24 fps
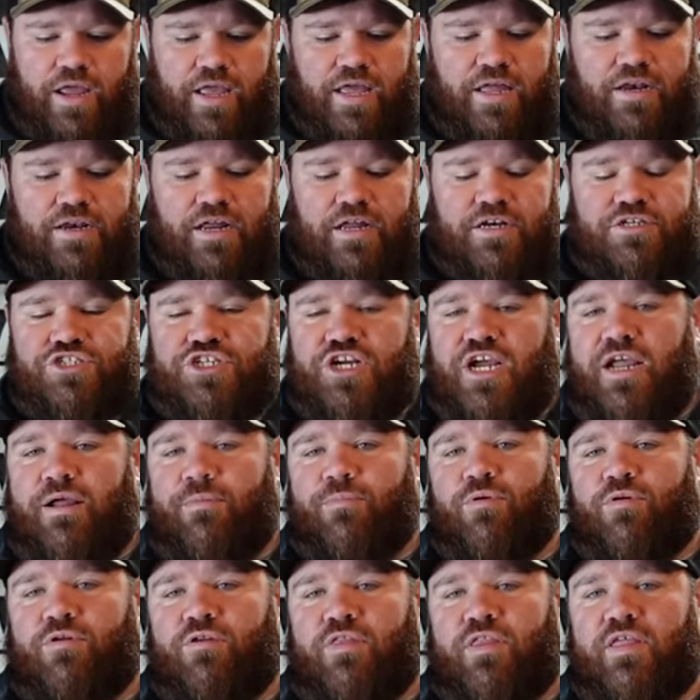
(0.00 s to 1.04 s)
ahead and I
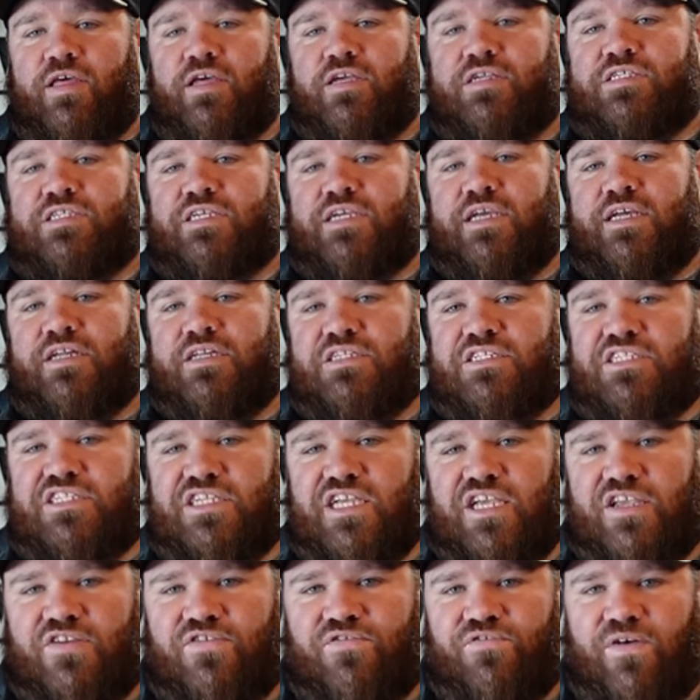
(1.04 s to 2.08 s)
chambered this in
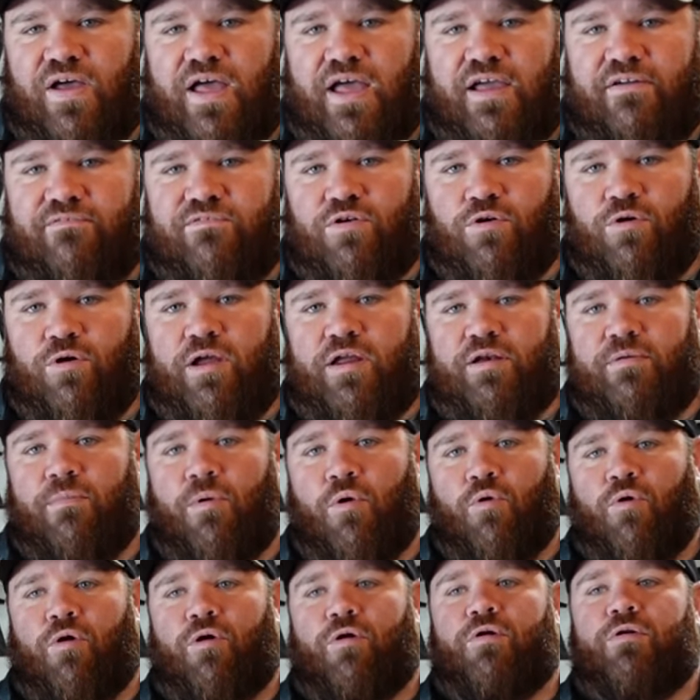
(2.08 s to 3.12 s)
6.5
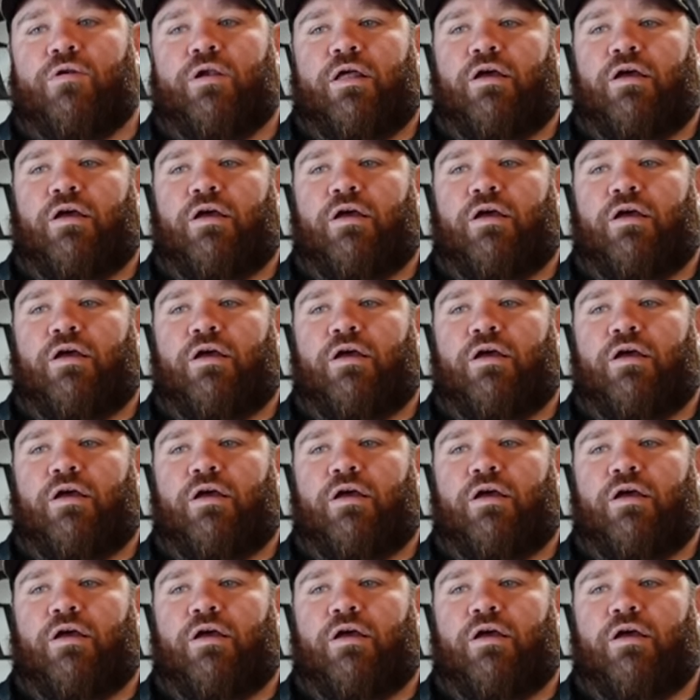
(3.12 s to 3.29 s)
Creedmoor.